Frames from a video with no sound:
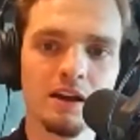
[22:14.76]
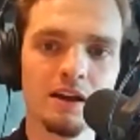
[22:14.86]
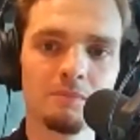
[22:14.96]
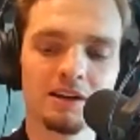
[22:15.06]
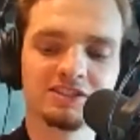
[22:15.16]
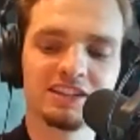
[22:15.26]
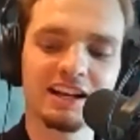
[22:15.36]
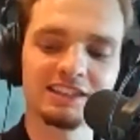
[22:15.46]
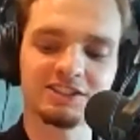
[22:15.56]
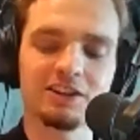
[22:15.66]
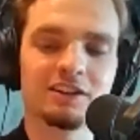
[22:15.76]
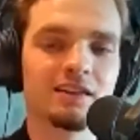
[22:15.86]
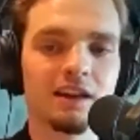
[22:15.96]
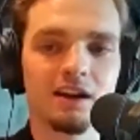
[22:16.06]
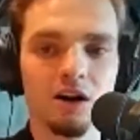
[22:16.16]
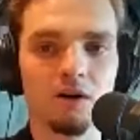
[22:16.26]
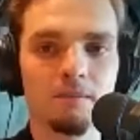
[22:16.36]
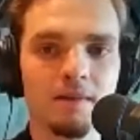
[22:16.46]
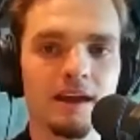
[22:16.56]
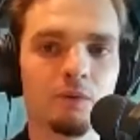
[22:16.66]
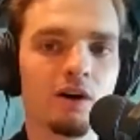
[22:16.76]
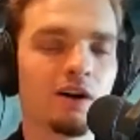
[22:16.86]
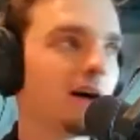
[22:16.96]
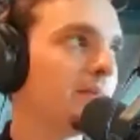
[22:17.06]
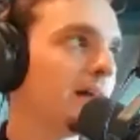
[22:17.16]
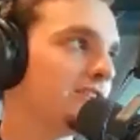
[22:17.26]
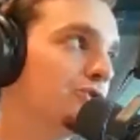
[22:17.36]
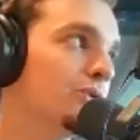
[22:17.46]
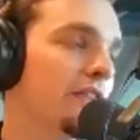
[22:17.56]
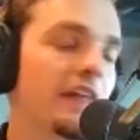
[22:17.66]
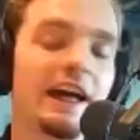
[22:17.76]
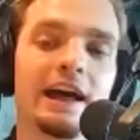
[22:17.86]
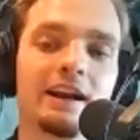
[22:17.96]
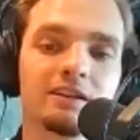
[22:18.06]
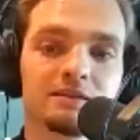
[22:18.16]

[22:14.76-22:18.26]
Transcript: Because then I started to think, oh man, well, I'm not doing that.